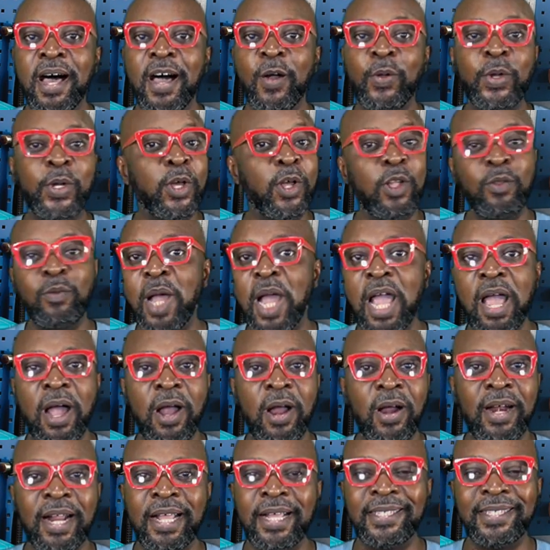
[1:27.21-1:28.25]
with all my
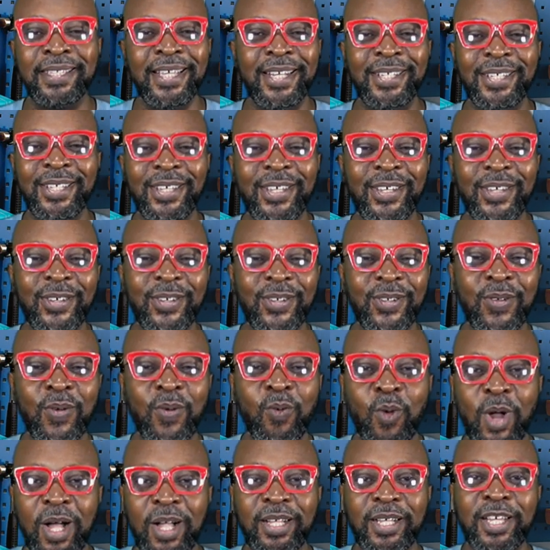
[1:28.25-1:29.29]
heart I say to you,
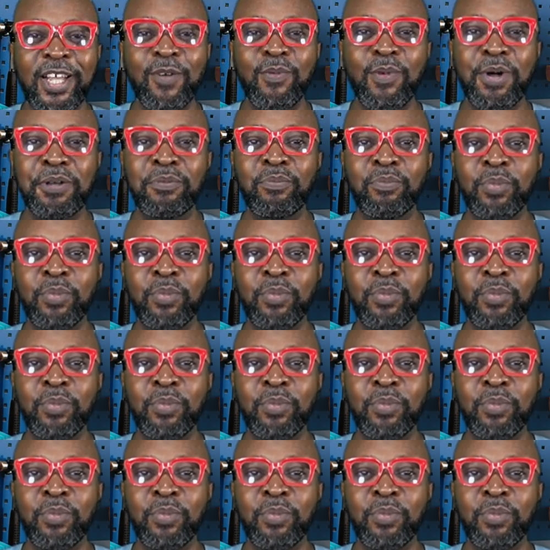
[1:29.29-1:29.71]
welcome on